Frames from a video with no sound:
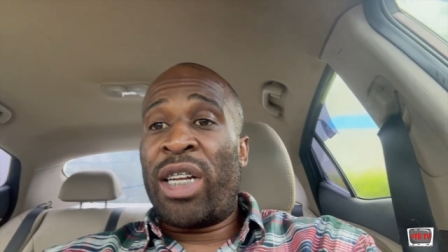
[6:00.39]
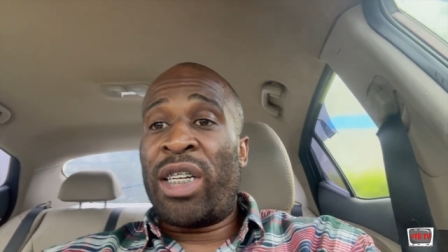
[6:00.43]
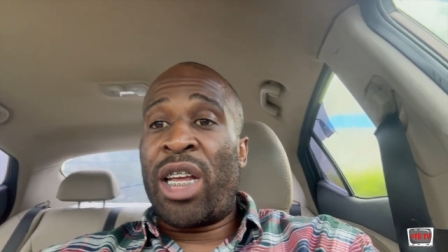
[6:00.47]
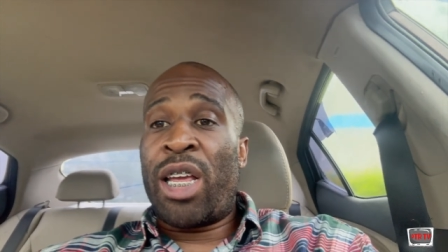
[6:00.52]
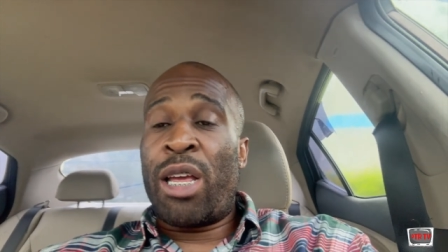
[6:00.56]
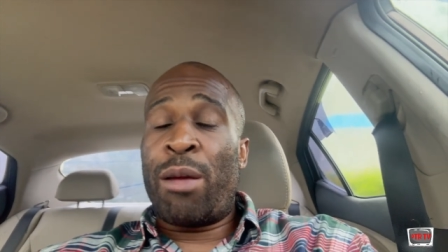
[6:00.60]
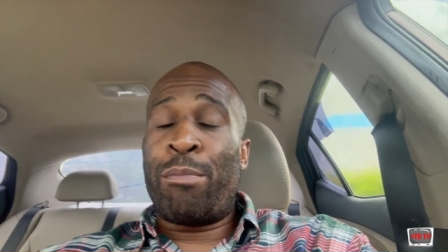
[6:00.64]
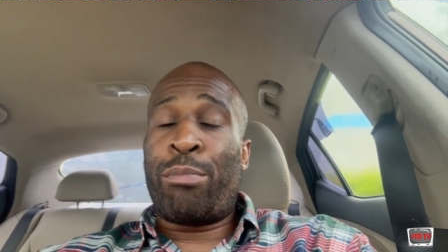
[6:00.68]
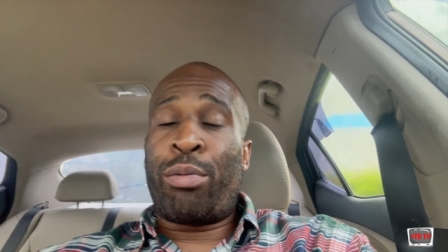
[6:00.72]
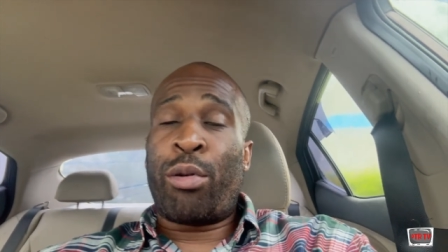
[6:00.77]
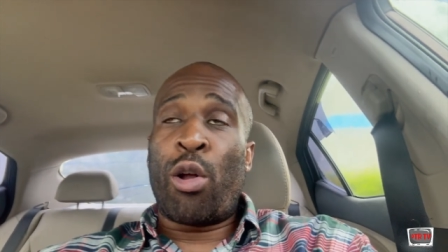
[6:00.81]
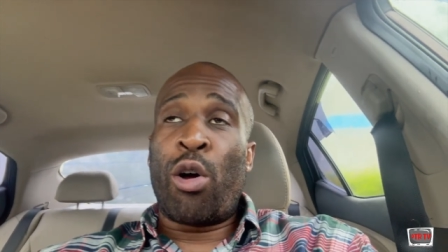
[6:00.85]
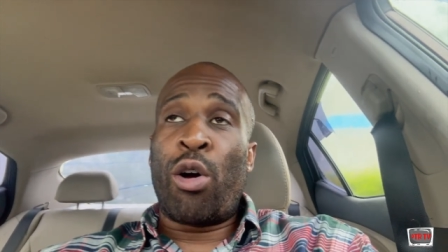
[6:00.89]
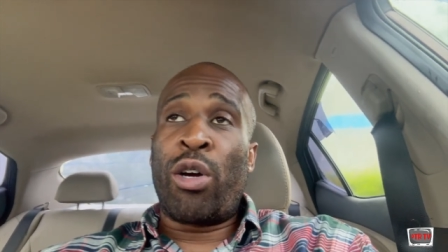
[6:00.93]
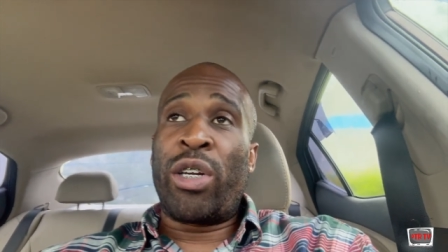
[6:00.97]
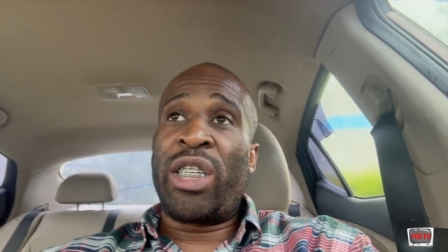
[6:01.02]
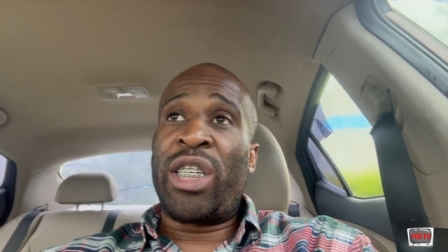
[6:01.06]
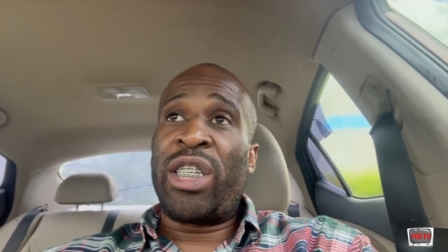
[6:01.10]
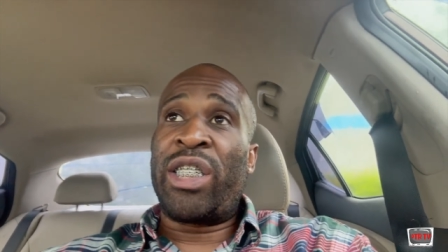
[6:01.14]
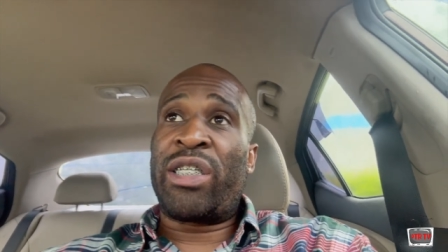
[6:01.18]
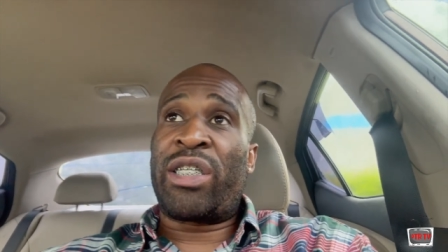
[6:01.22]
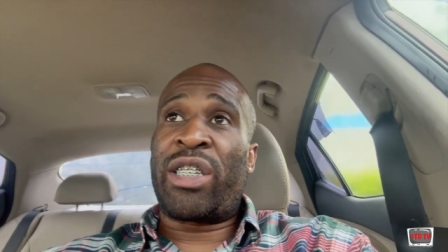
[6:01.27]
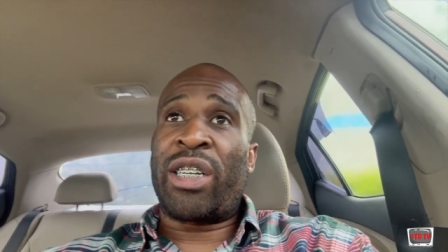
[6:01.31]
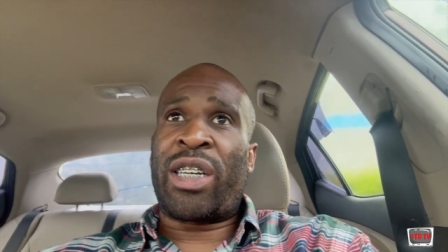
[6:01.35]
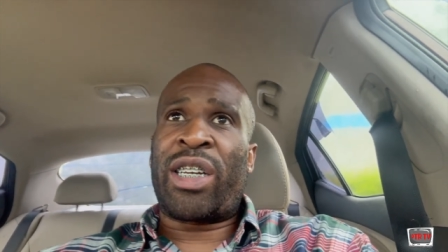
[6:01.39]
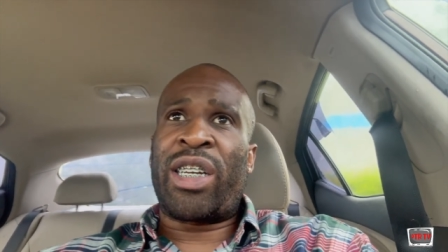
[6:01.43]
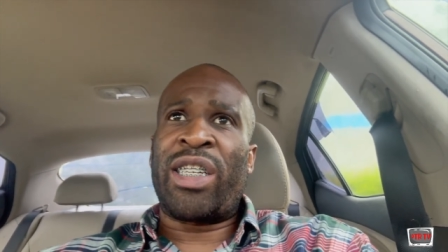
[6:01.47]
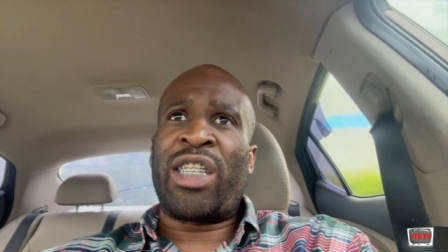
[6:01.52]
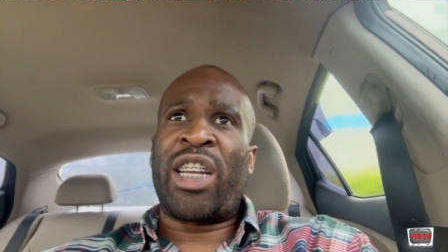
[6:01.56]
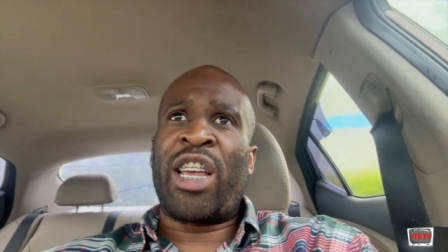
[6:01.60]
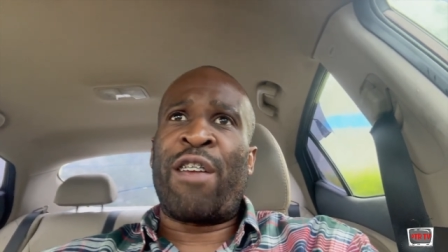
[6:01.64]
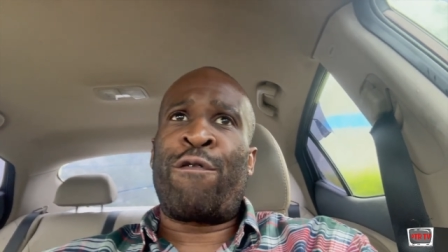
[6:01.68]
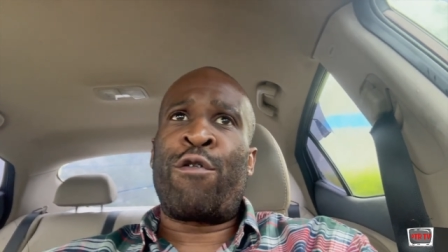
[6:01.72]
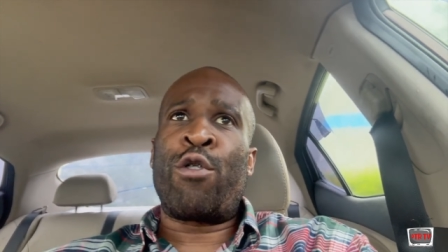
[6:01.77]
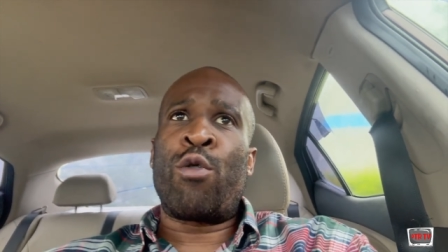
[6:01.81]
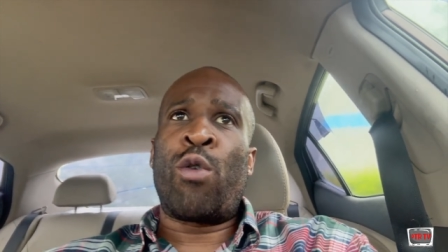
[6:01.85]
their employees to. Because
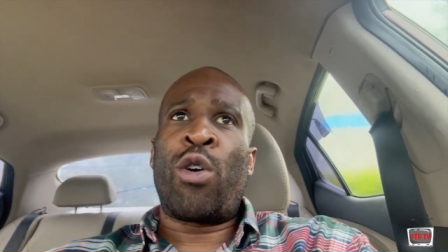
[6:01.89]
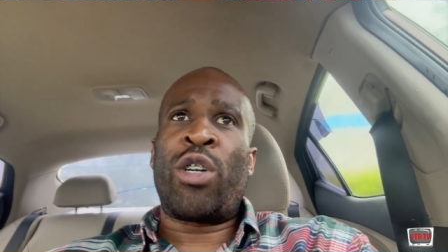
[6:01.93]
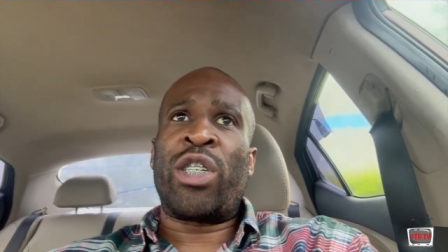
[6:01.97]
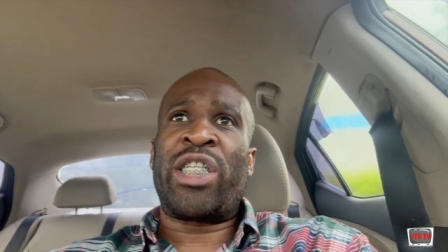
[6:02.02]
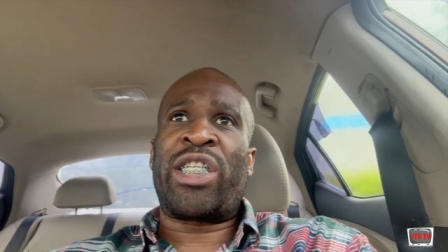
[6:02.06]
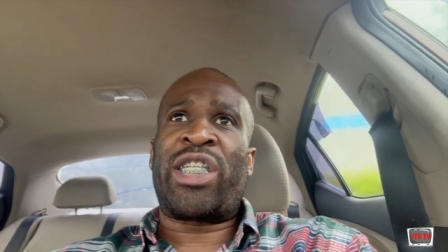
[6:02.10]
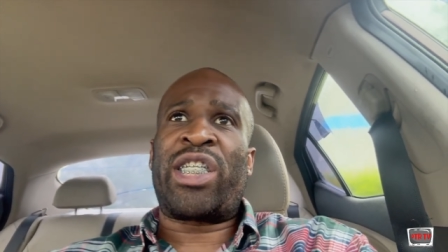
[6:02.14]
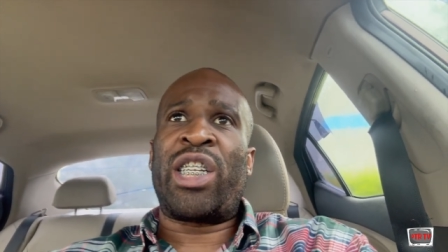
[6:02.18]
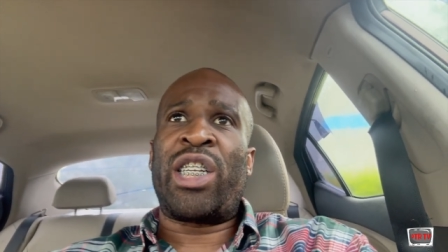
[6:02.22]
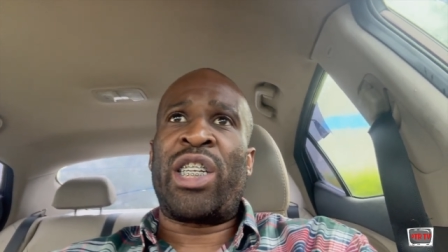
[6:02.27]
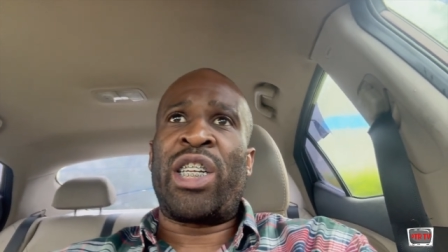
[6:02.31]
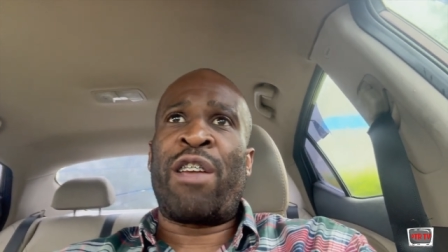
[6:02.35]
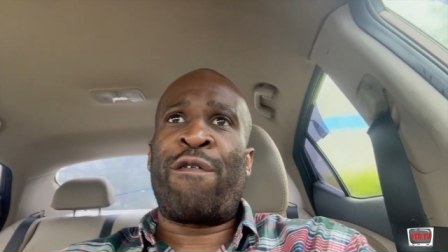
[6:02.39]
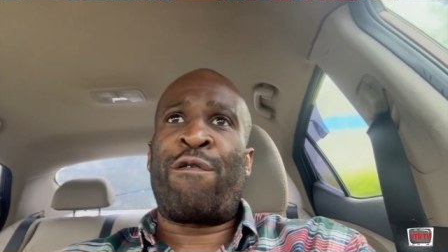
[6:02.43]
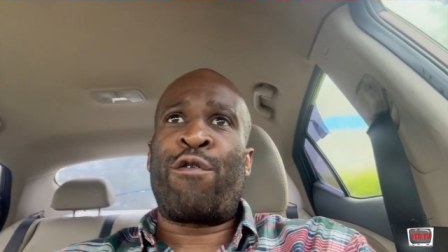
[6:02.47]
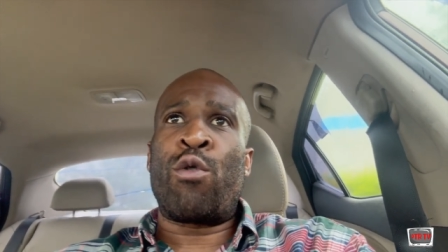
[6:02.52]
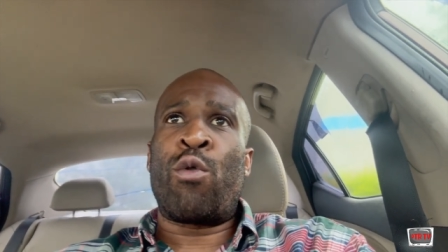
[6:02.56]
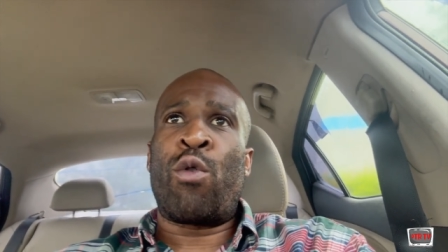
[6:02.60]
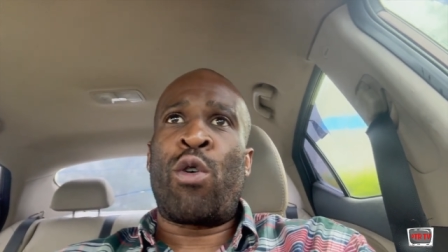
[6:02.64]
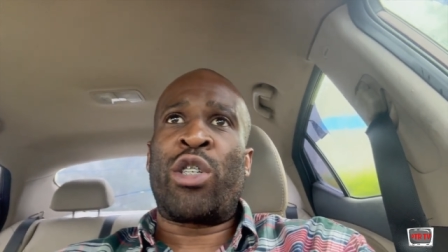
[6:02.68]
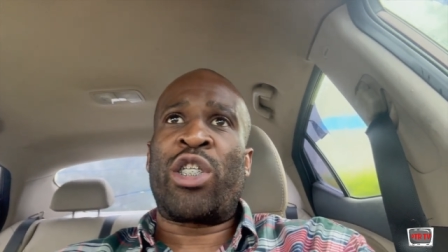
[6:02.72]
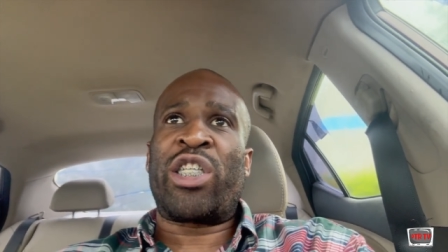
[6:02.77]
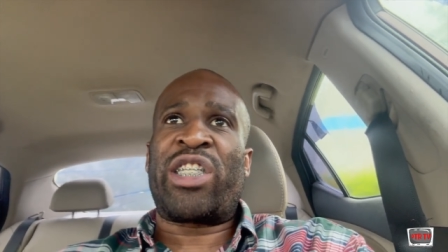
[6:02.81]
if you to sit, if you want a